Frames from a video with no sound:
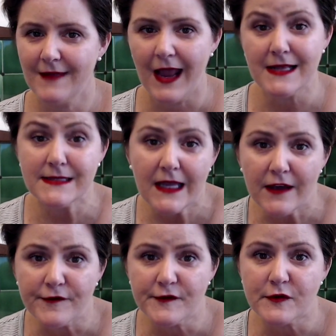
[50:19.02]
it's a
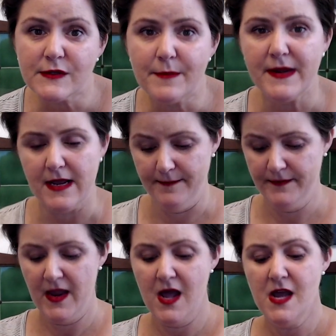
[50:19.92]
gift for somebody.
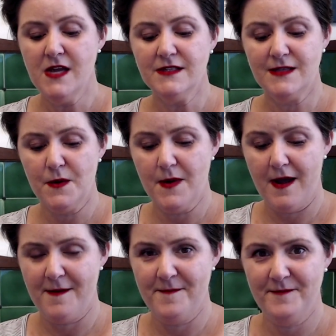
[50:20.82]
So,
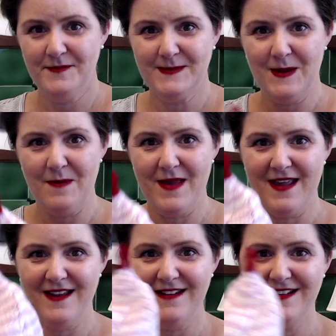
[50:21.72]
so I
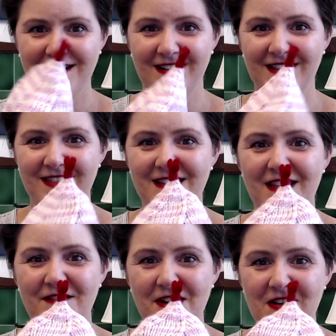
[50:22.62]
made the Love
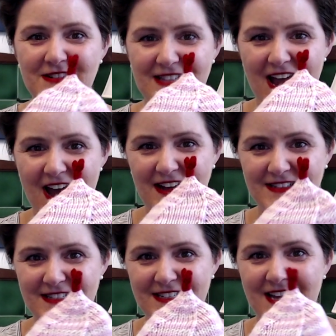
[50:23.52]
and Hearts hat,
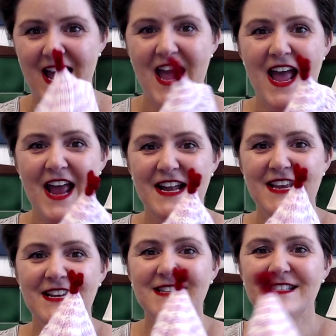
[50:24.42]
and
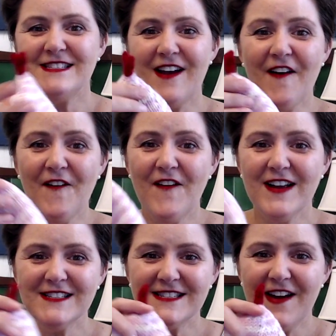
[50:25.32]
it is so,
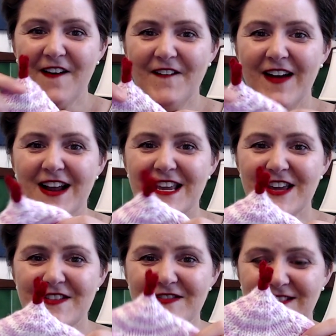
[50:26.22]
so cute.
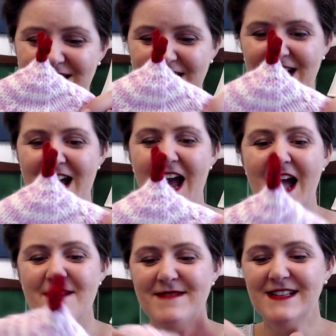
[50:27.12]

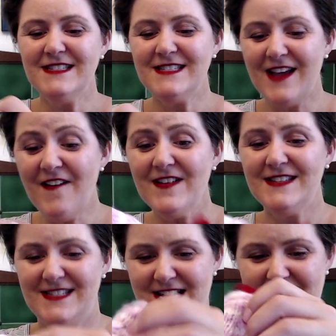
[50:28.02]
I mean, so
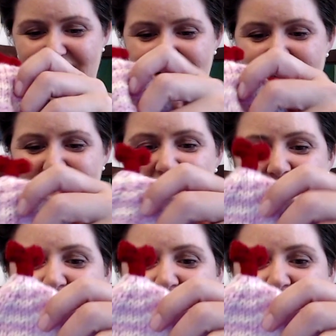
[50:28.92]
stinking cute.